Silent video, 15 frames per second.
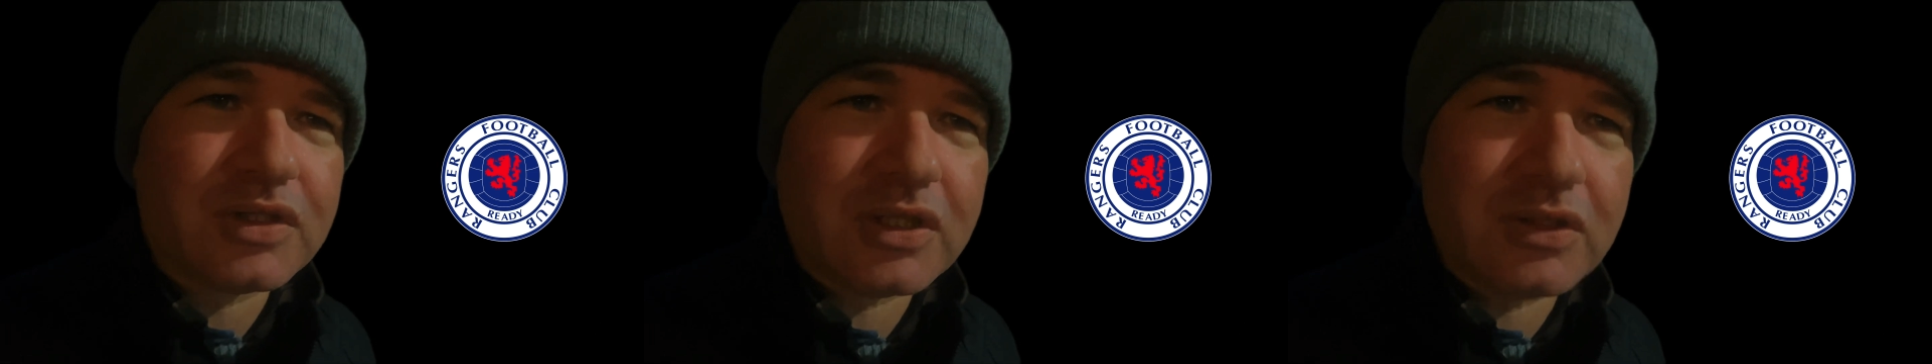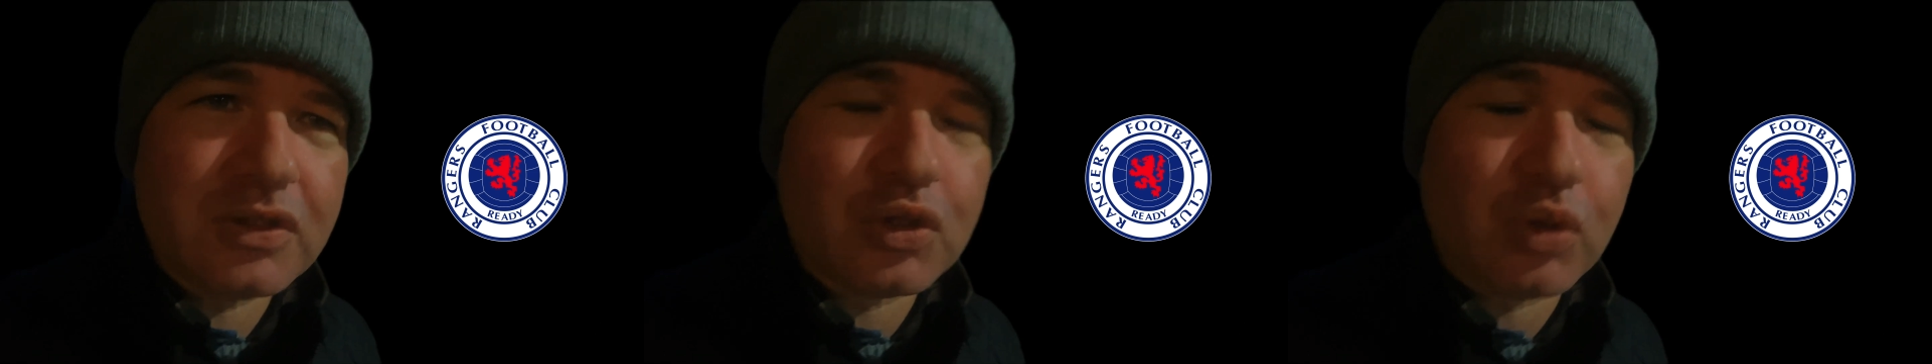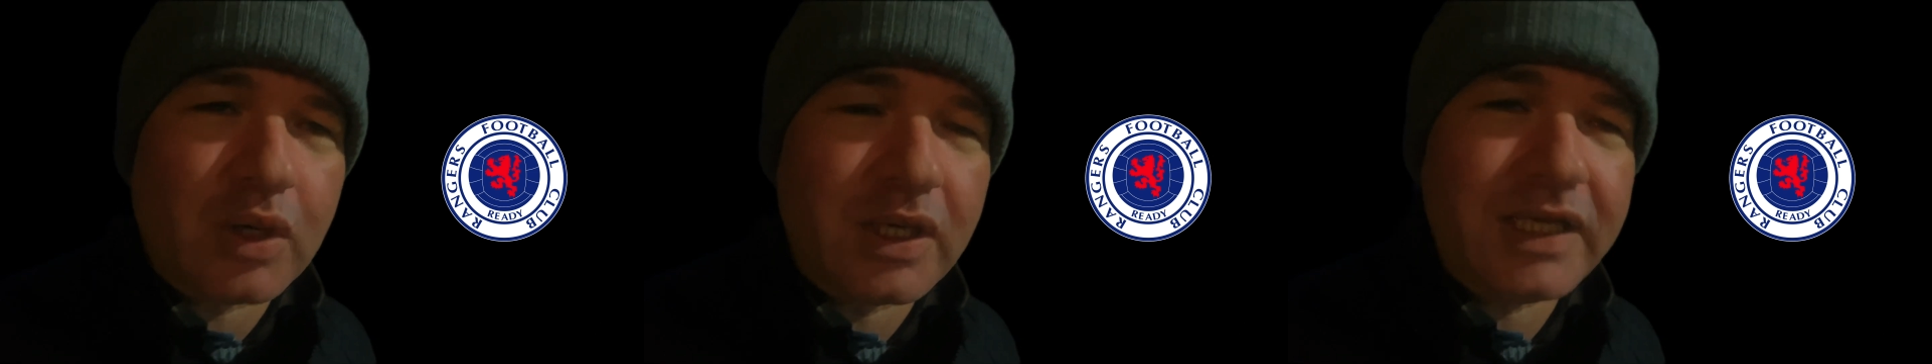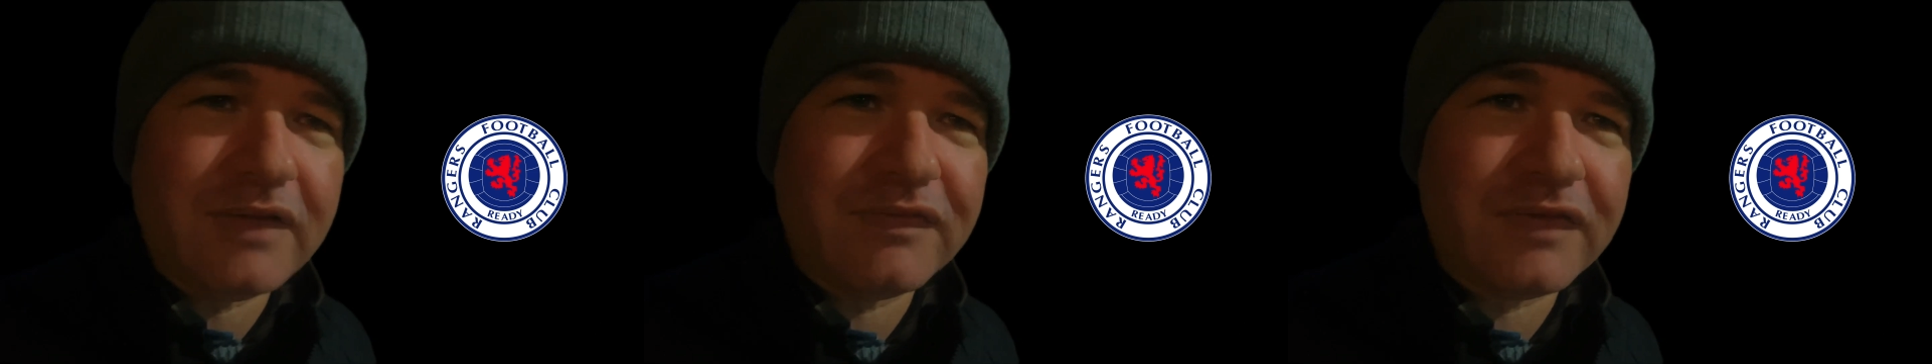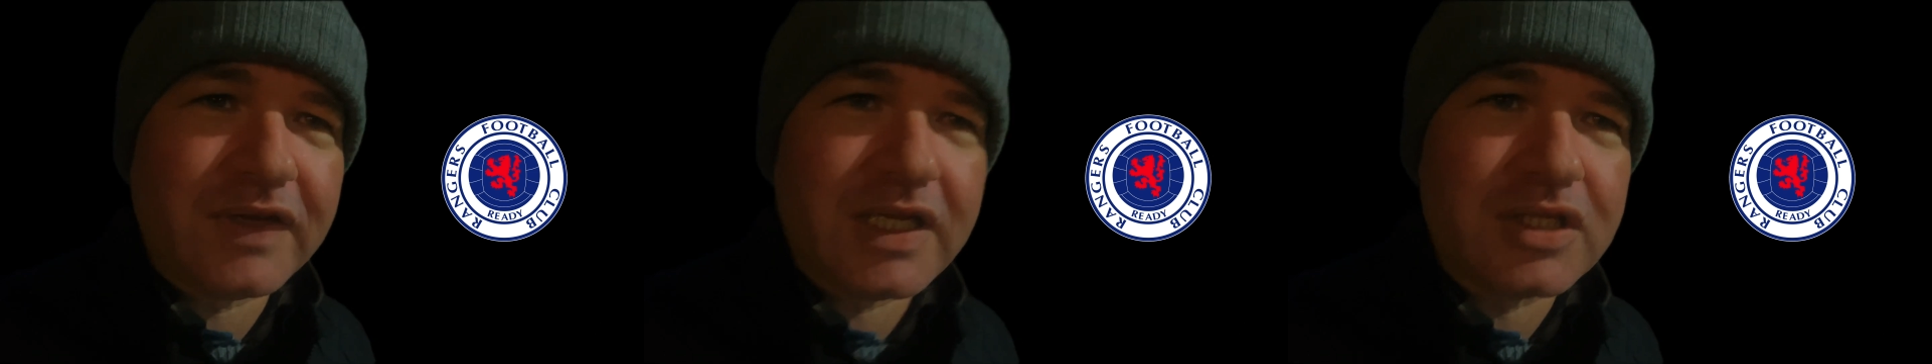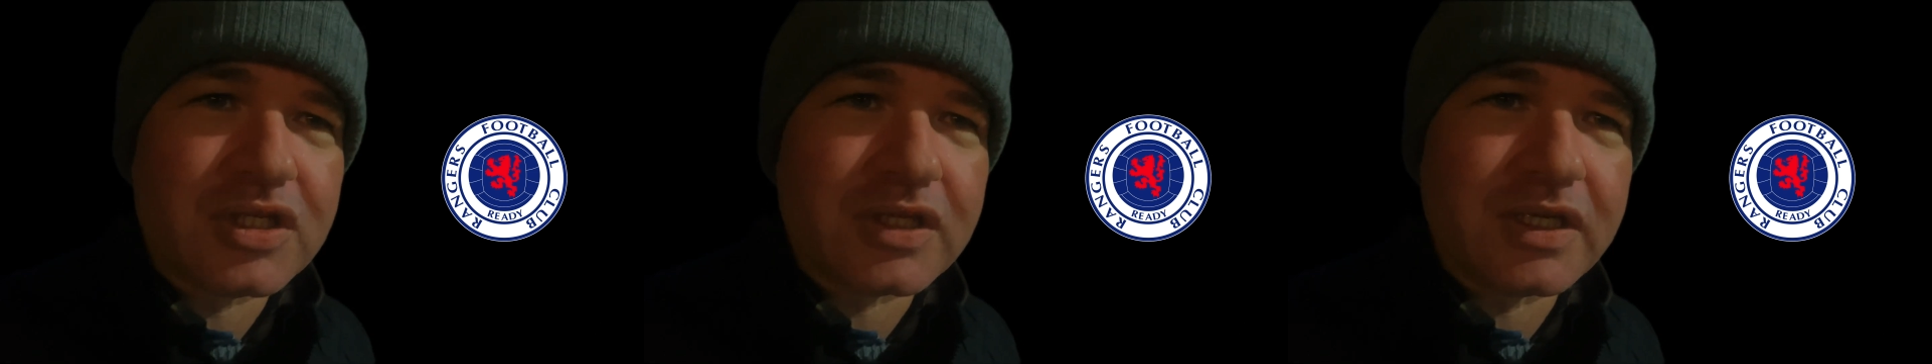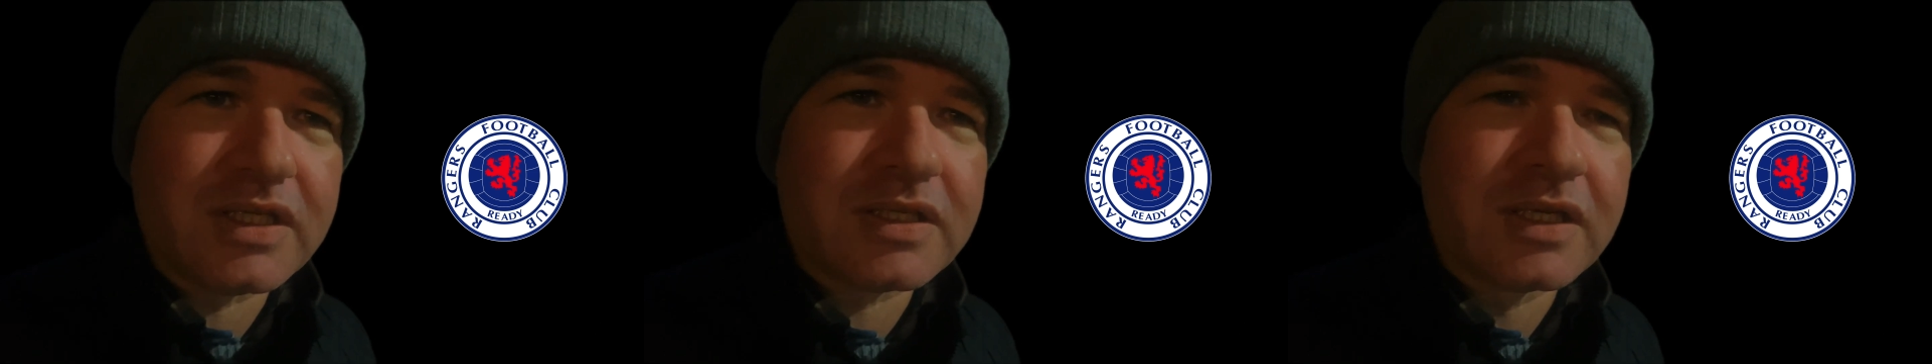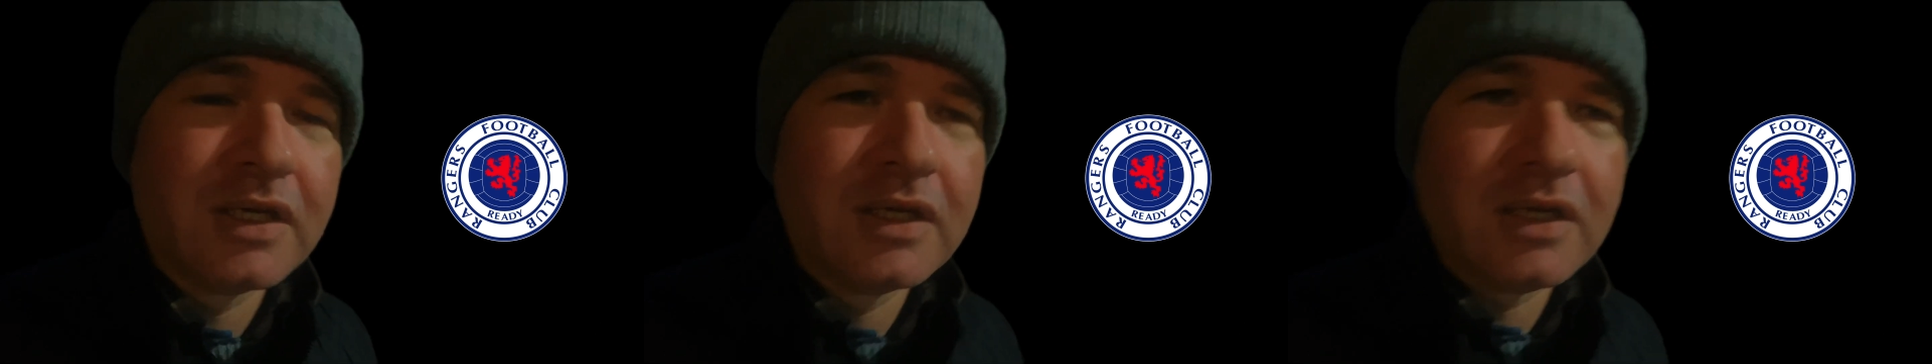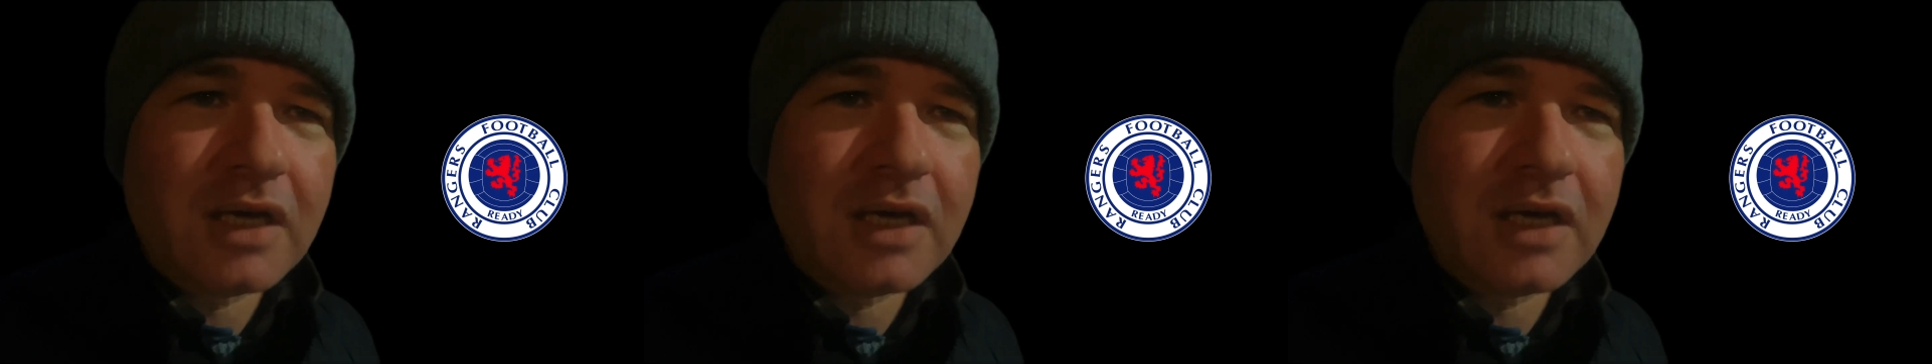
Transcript: Two quality finishes.